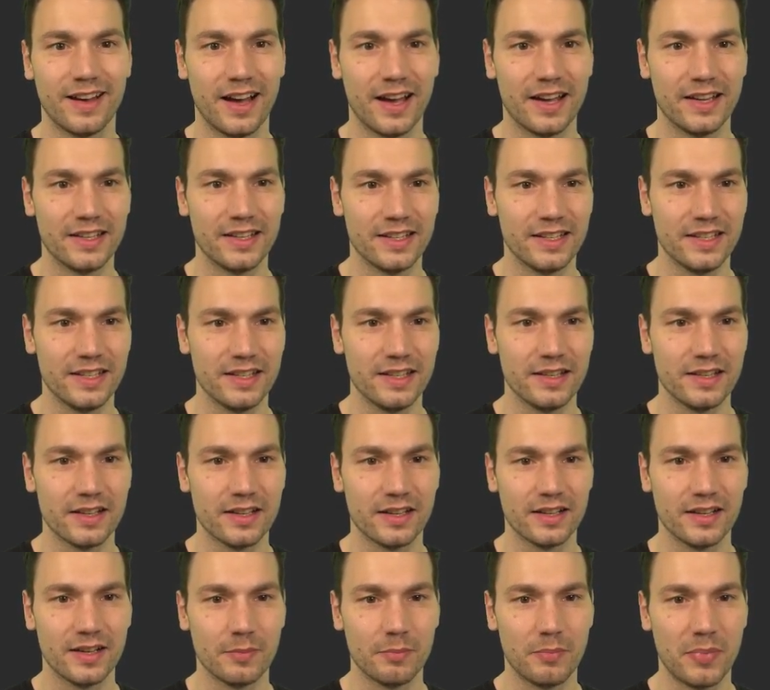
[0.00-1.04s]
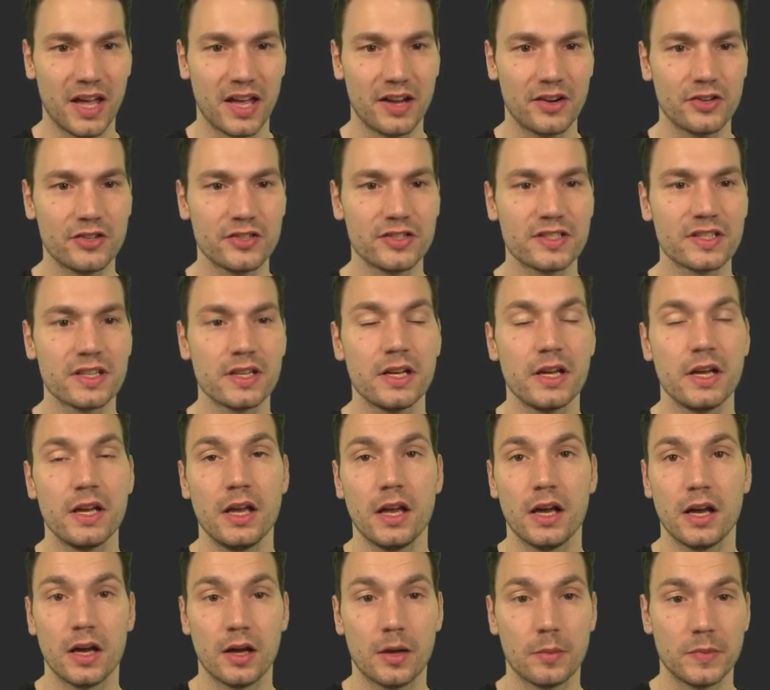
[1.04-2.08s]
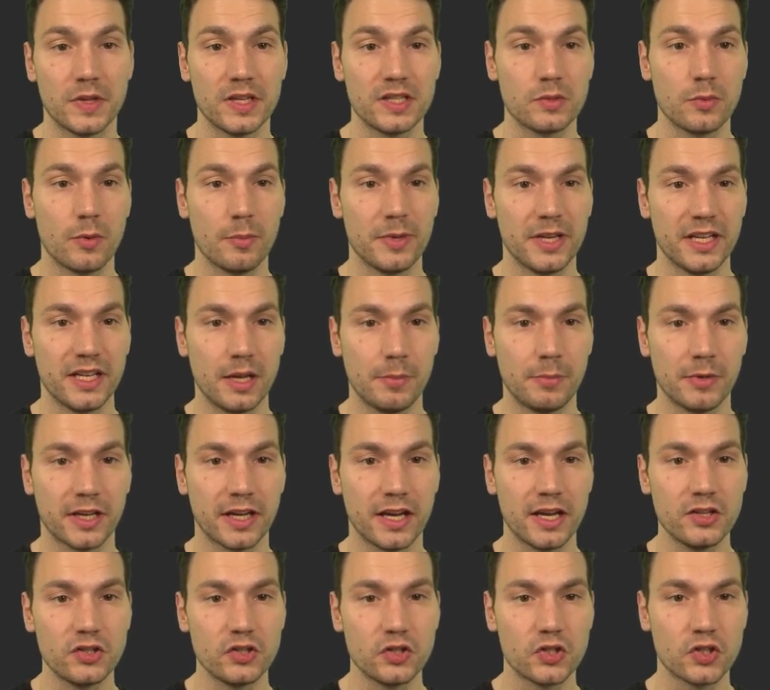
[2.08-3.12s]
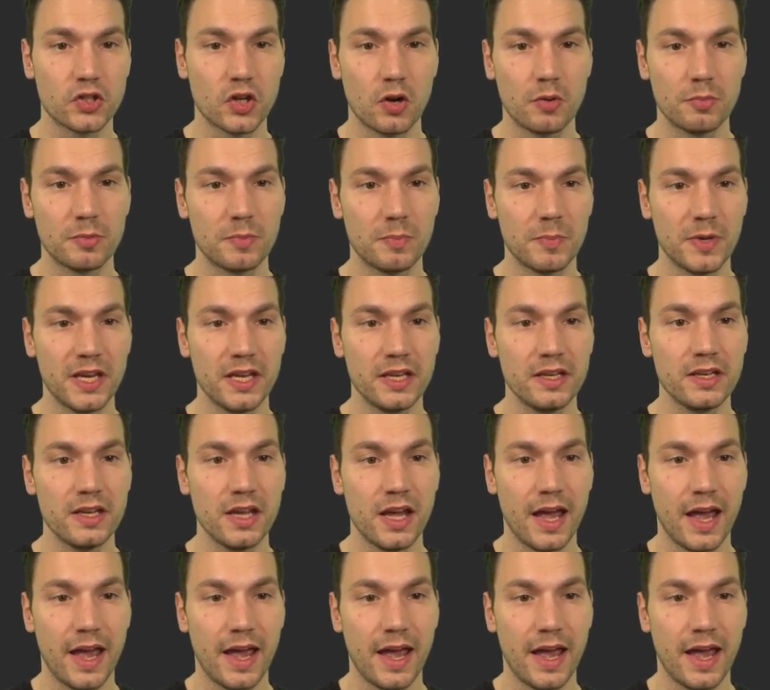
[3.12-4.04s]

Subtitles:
IDE patterns. This will be an application scoped bean,